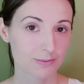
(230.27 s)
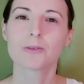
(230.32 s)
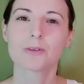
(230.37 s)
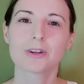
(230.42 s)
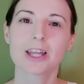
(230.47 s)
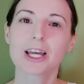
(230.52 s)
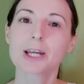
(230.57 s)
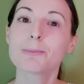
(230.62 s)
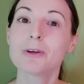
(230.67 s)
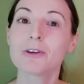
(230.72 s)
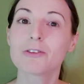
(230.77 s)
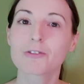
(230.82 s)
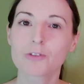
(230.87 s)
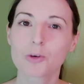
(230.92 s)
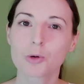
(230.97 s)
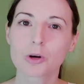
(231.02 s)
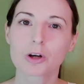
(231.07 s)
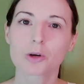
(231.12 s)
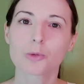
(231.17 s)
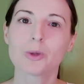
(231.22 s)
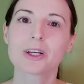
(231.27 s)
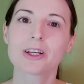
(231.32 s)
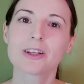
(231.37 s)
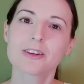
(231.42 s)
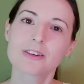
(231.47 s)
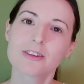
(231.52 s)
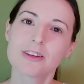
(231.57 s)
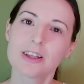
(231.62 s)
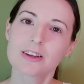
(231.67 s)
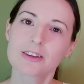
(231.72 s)
Like before, we can
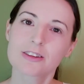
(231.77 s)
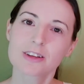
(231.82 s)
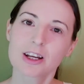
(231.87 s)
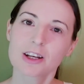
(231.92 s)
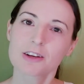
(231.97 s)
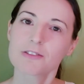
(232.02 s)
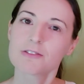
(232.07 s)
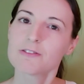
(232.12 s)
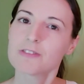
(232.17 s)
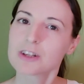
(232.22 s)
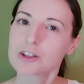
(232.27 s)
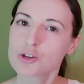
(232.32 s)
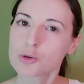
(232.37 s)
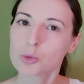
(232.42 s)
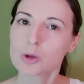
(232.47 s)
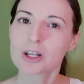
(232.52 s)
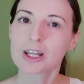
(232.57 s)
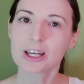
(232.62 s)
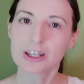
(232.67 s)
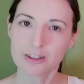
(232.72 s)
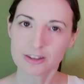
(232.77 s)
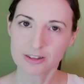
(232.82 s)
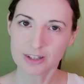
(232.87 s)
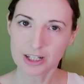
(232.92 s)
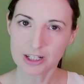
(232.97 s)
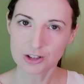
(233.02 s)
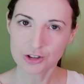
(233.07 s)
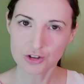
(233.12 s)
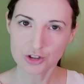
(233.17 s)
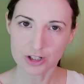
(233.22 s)
see this kind of
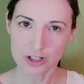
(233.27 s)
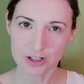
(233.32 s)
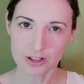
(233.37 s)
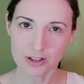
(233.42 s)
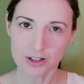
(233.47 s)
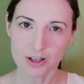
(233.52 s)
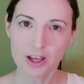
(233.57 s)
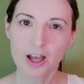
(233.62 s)
visualization